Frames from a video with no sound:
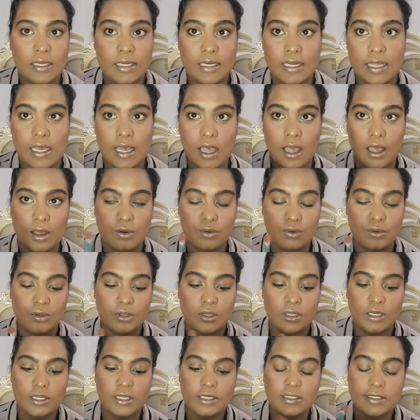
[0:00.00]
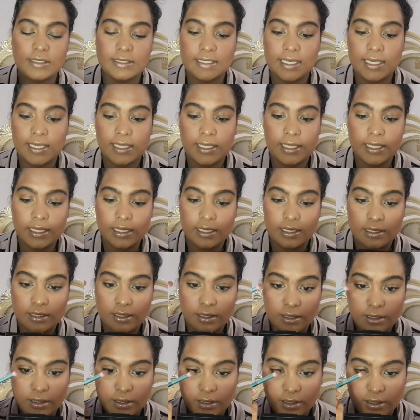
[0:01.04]
Now you need to take
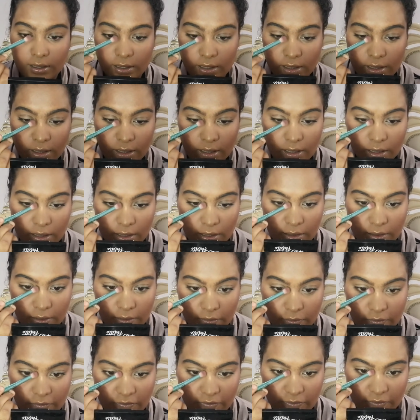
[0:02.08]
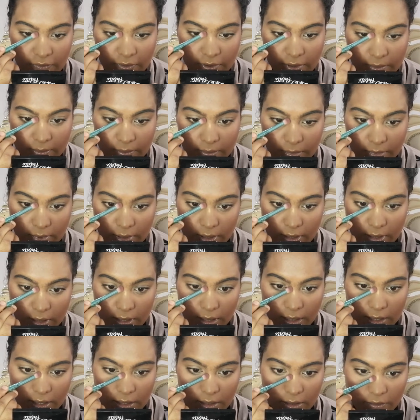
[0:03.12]
it from
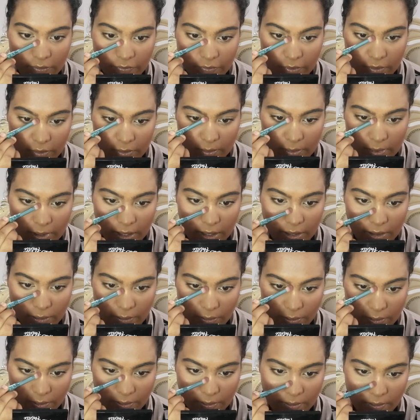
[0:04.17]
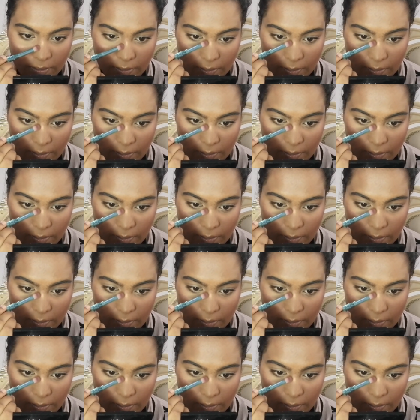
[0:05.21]
the end of your brow,